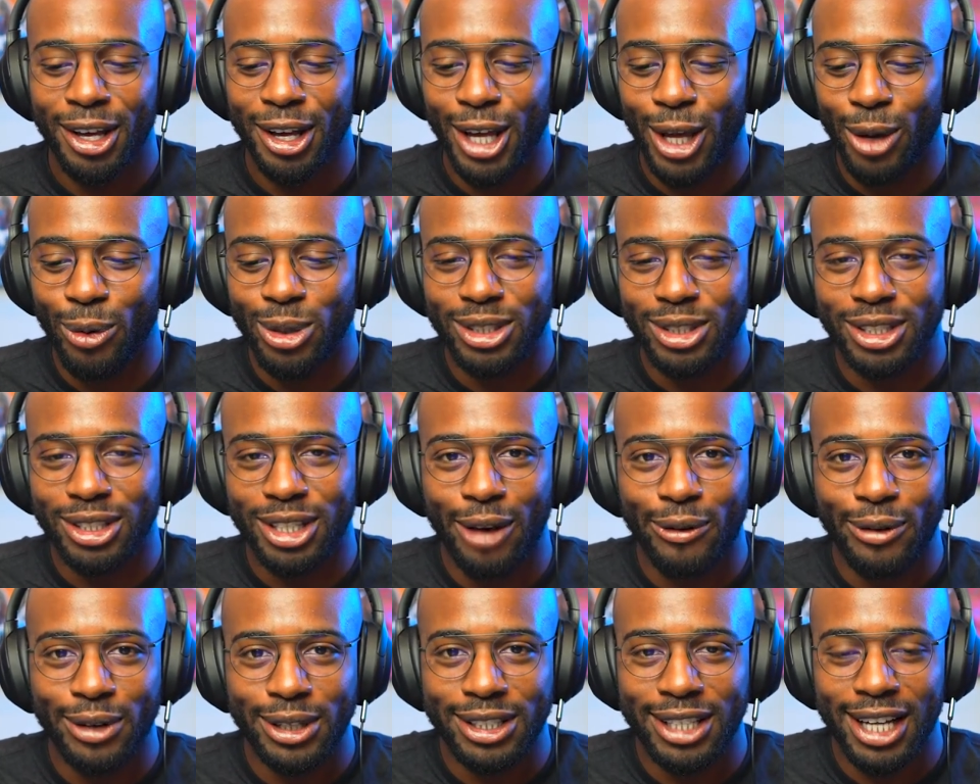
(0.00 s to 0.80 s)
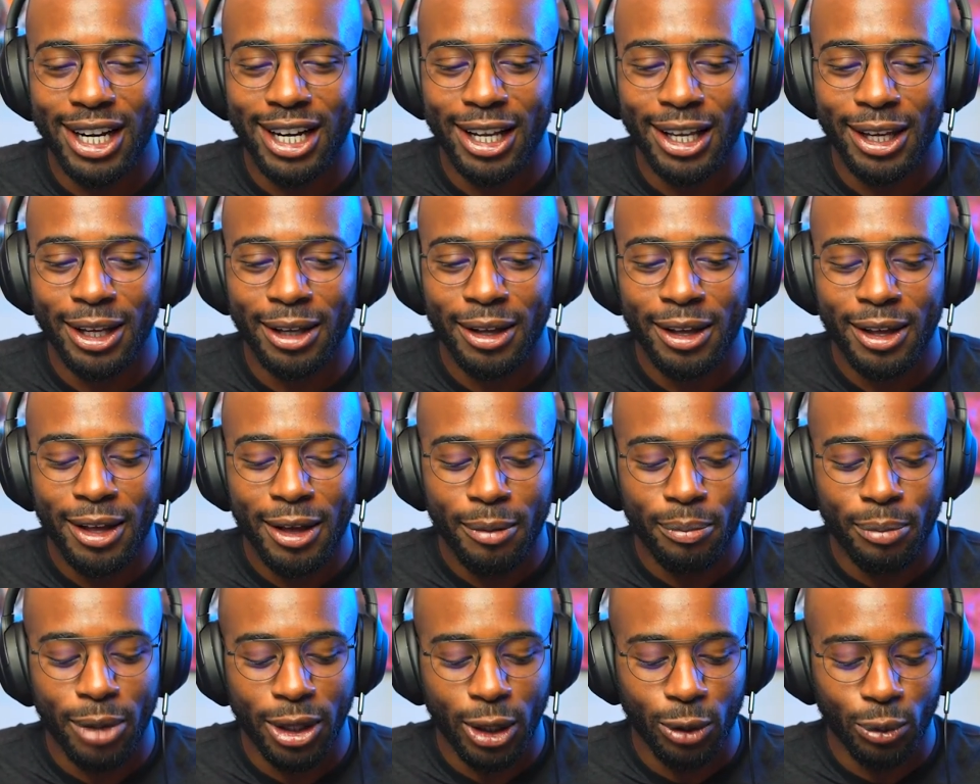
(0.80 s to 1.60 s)
It was devastating.
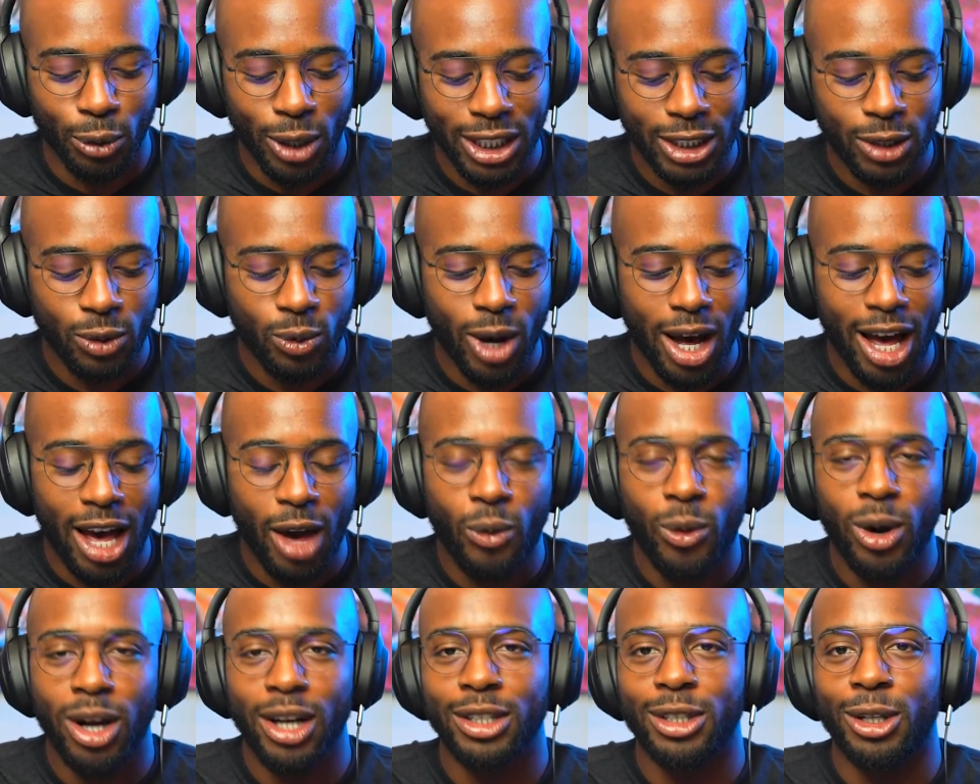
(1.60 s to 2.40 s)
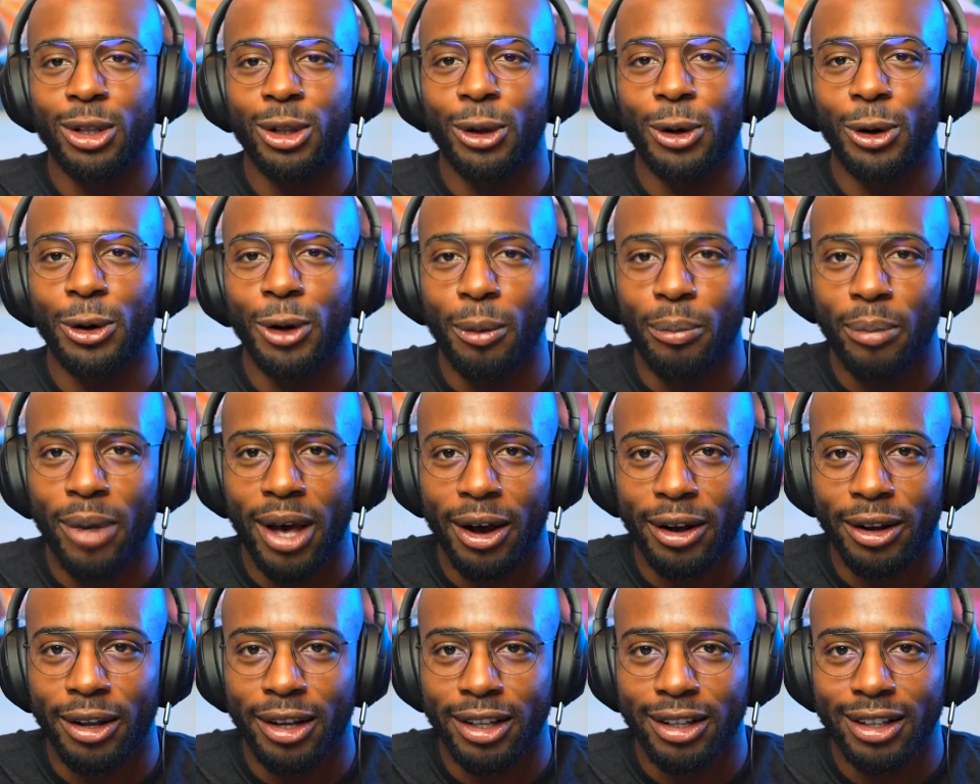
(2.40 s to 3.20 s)
But the reason why I wanted to learn
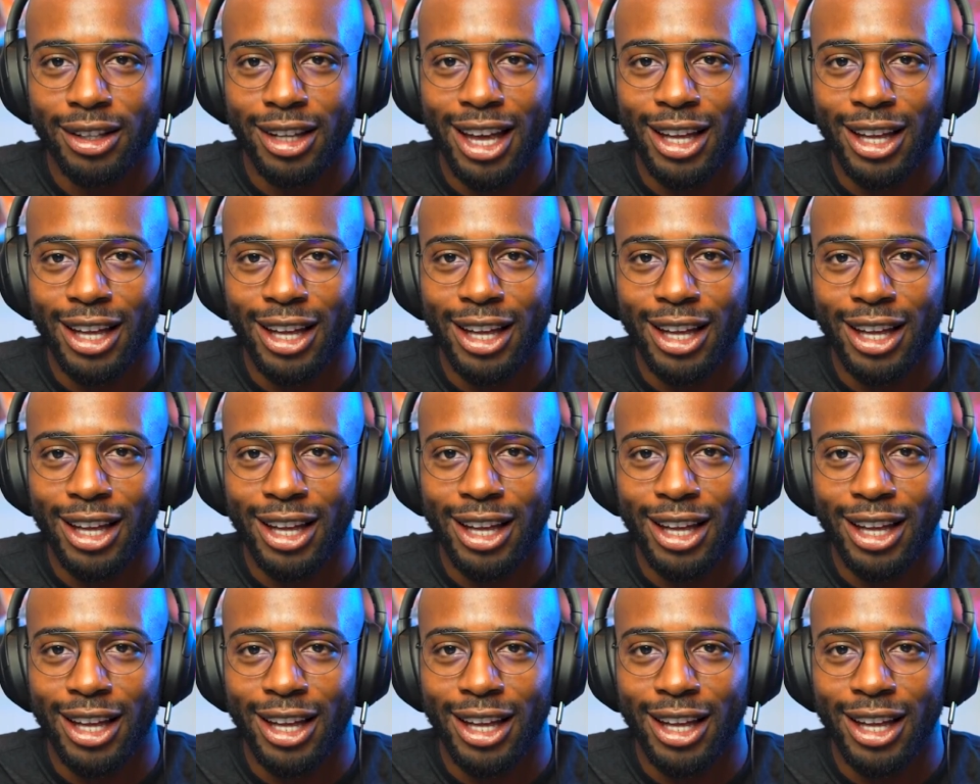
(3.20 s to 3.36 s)
about it